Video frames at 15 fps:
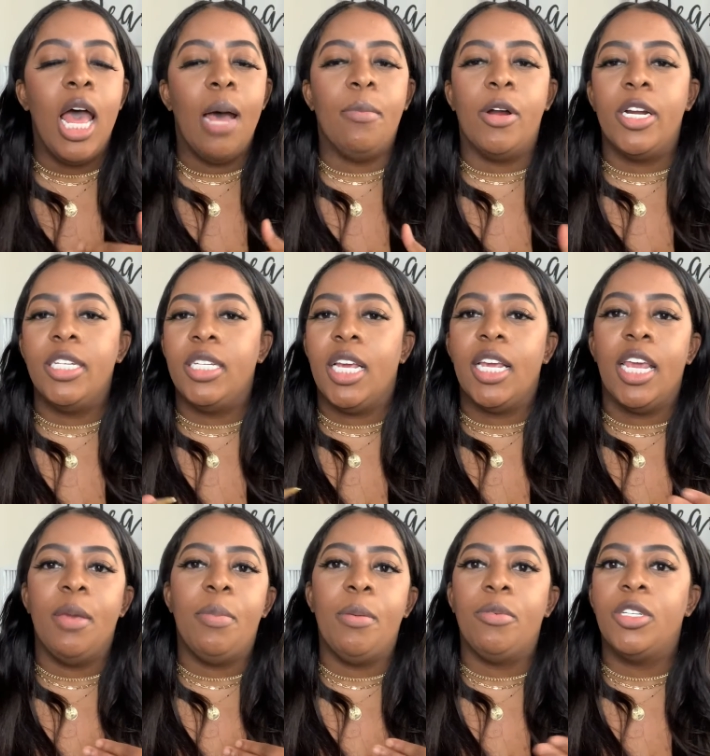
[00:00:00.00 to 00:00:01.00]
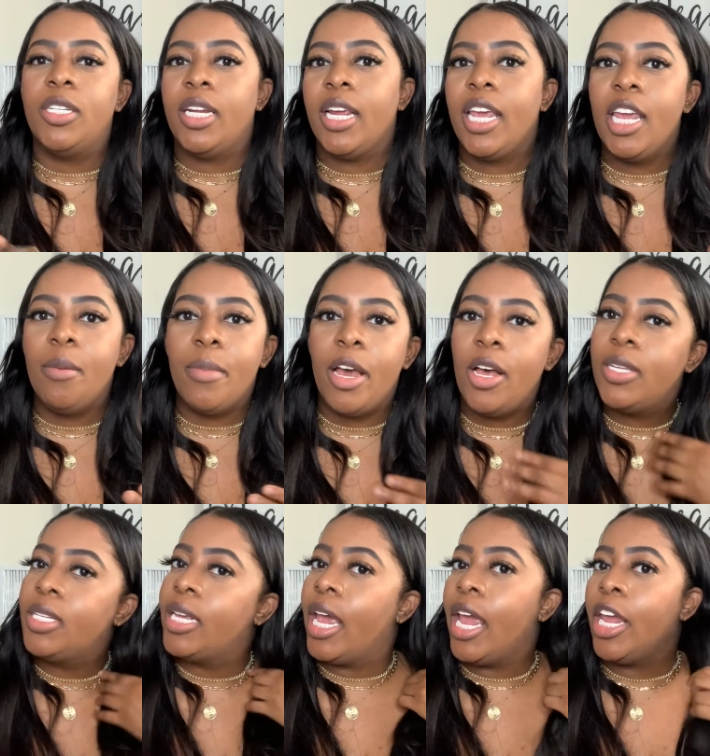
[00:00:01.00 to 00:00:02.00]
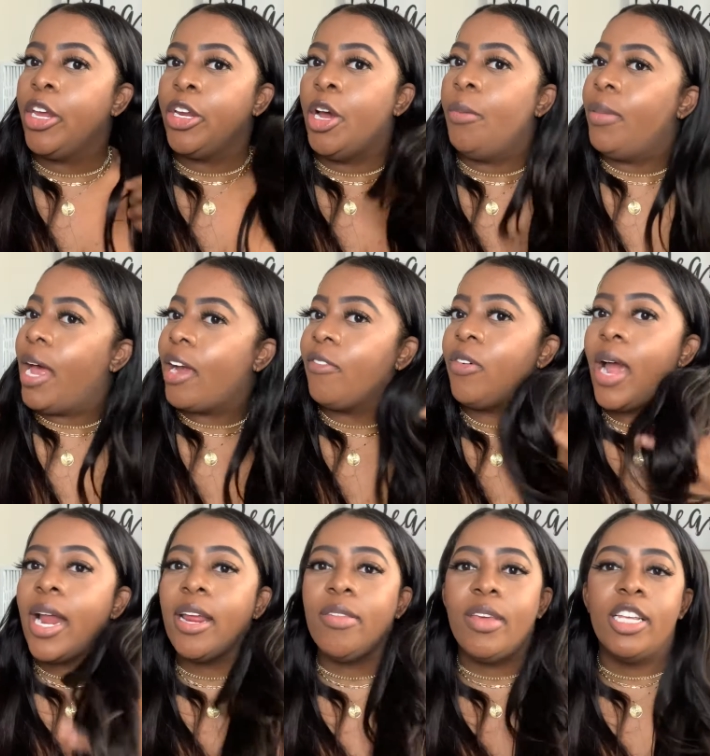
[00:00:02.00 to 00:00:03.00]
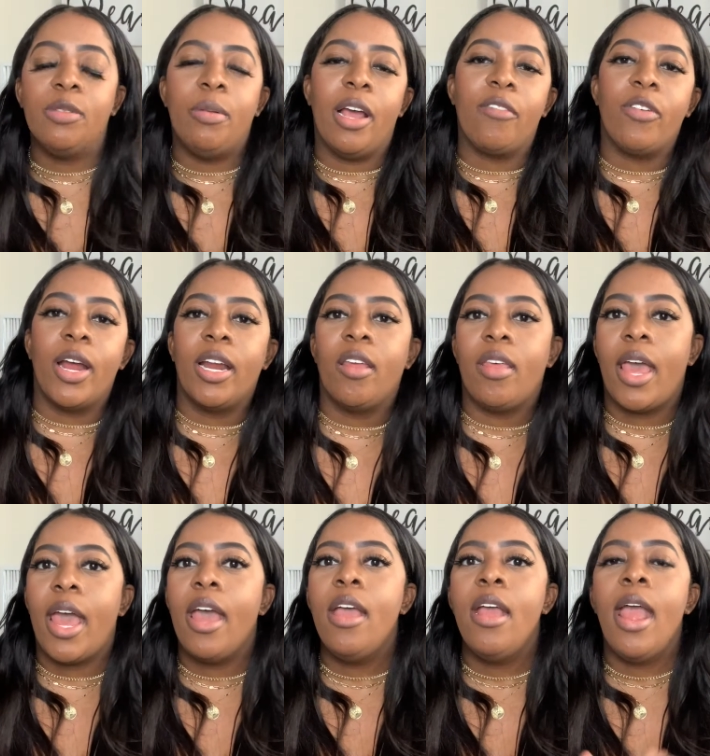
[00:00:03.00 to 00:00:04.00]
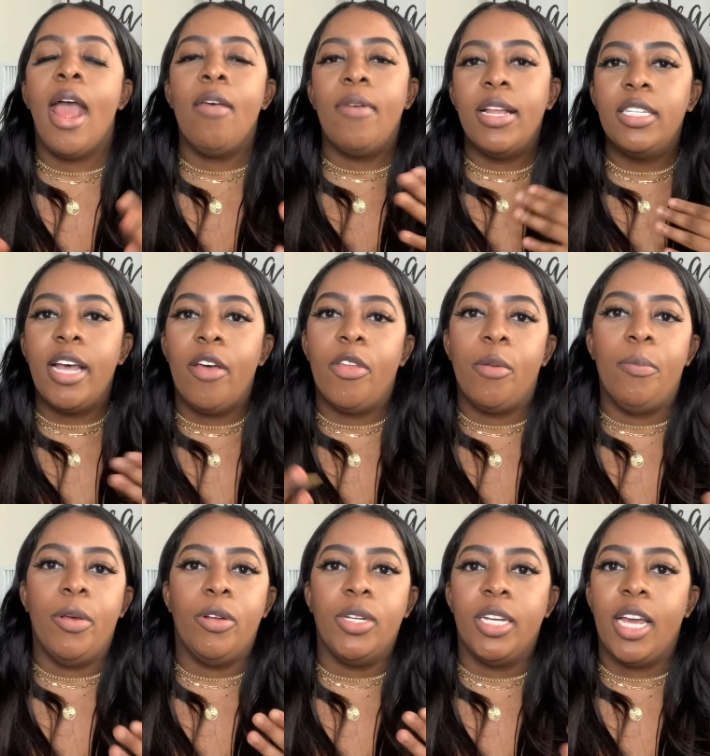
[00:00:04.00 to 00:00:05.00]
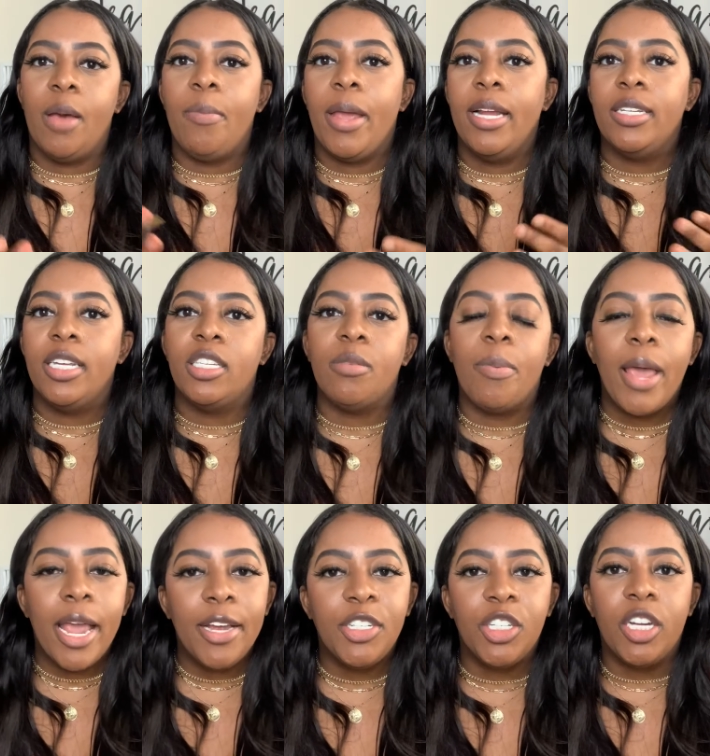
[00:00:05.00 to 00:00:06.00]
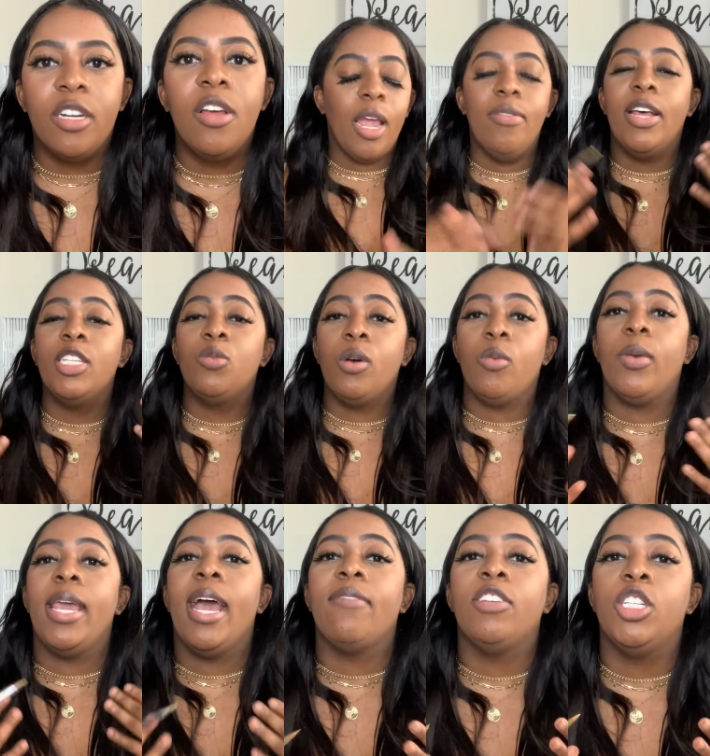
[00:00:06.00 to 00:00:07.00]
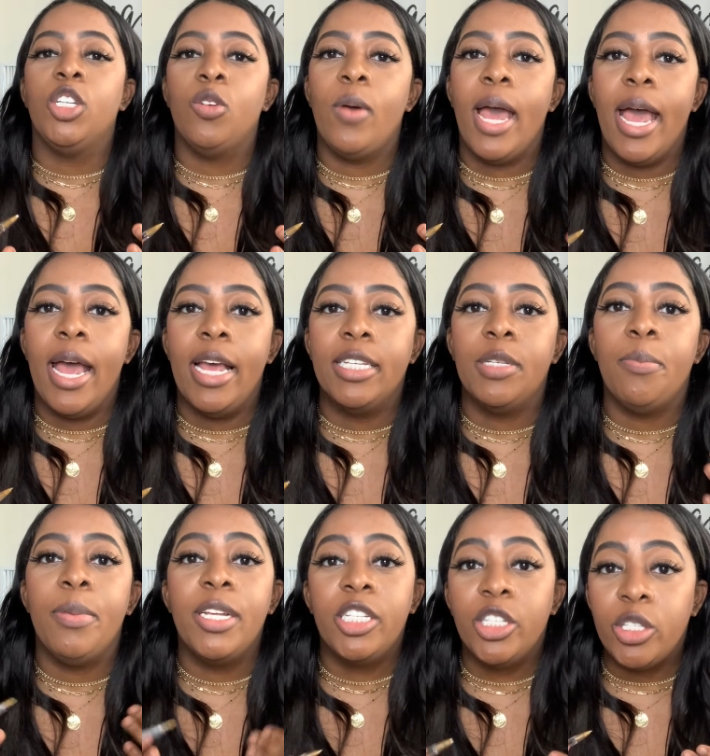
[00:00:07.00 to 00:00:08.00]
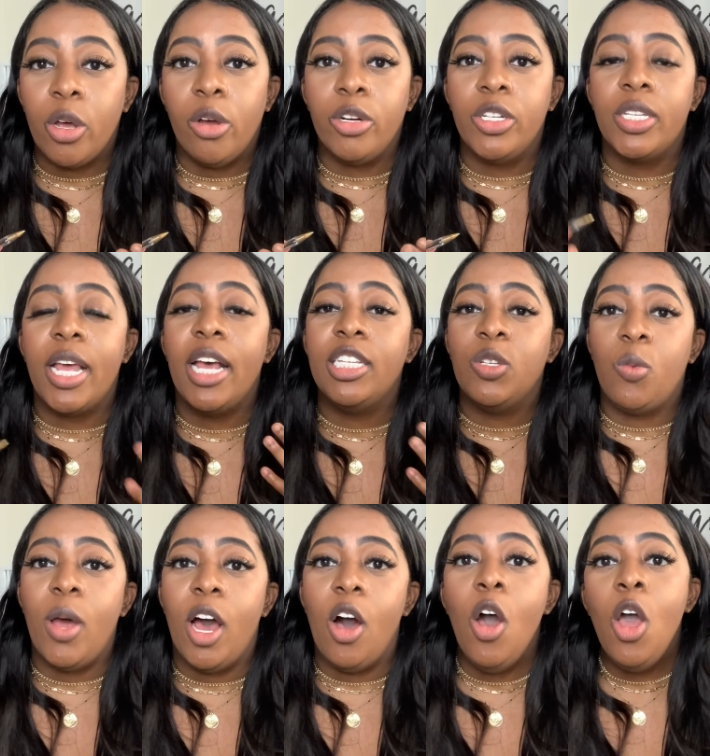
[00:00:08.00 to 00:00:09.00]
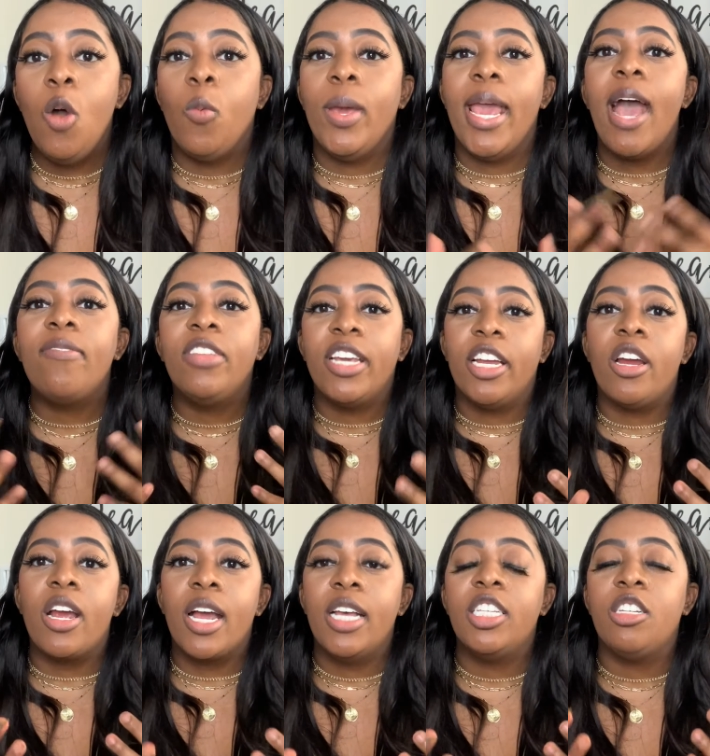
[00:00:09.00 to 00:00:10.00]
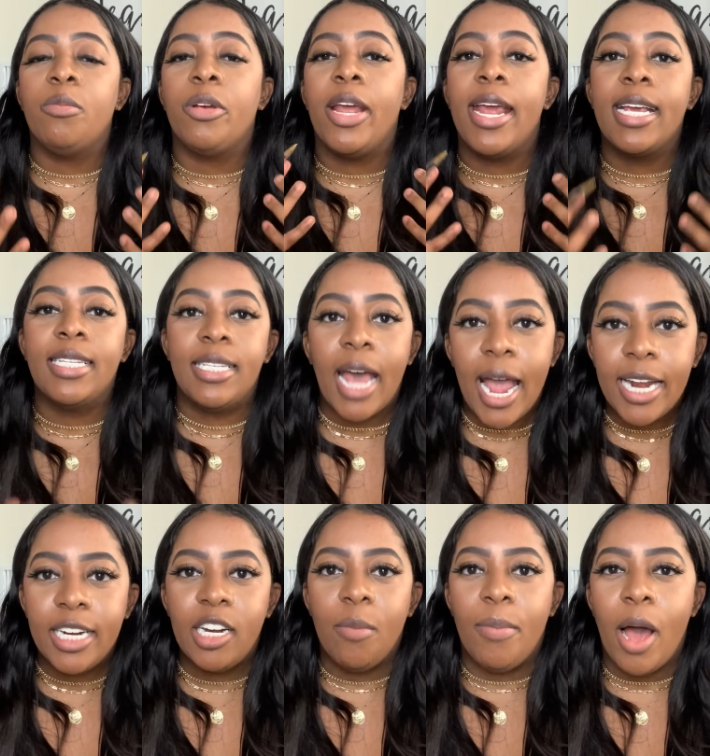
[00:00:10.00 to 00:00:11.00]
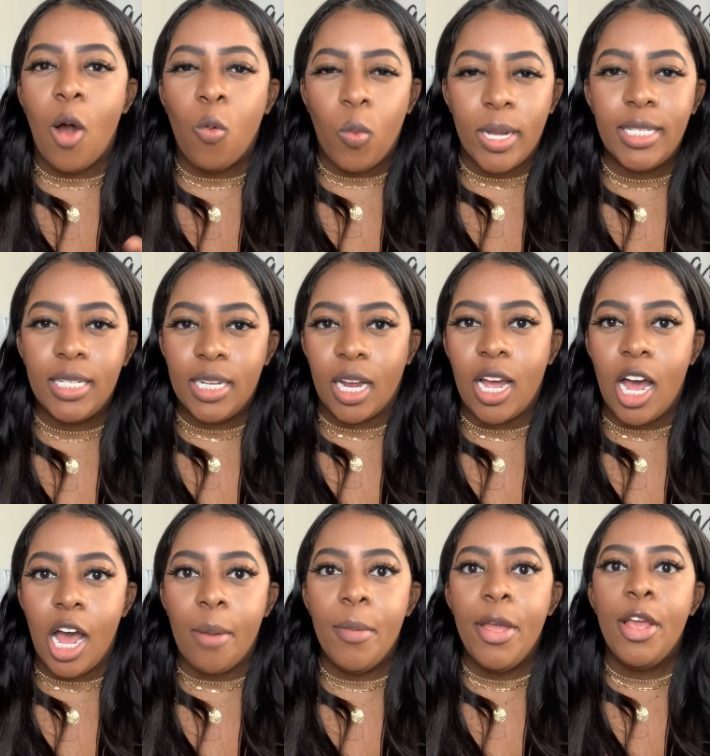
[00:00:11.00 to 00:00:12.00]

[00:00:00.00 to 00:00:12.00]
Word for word: I'm already seeing e people sending emails saying, you know, Black Friday this, Black Friday that. And that's how they're building up anticipation. And that's what we have to do as business owners as well. We have to get our customer excited about what's to come.